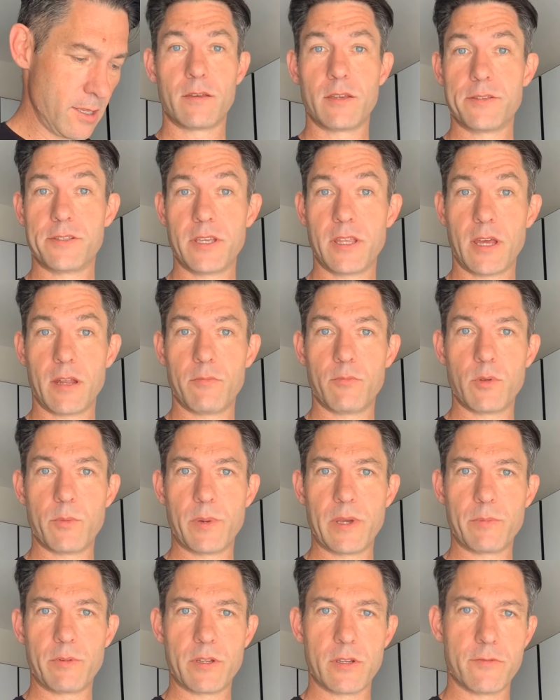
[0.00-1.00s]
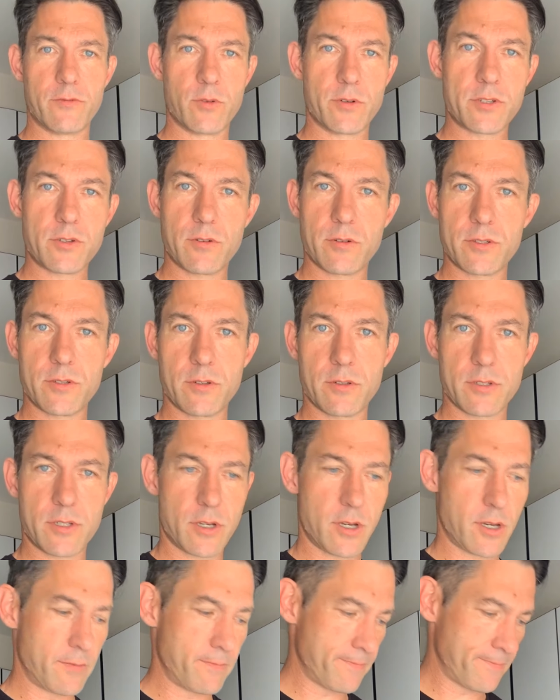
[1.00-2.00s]
You see that with people in divorce courts all the
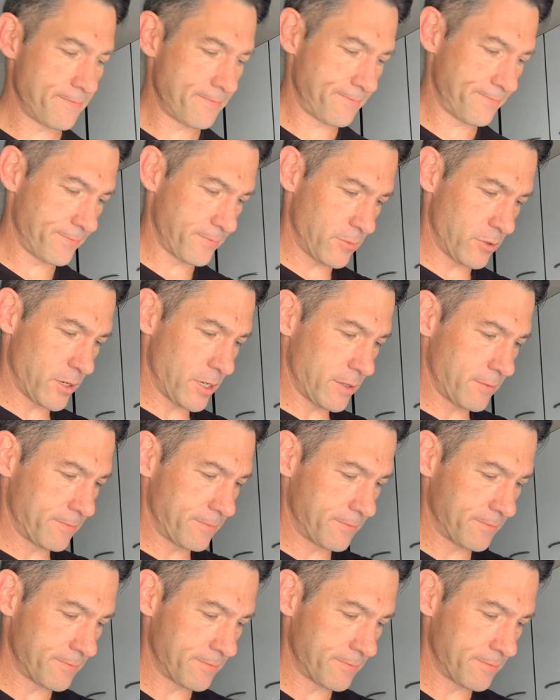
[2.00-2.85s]
time, right?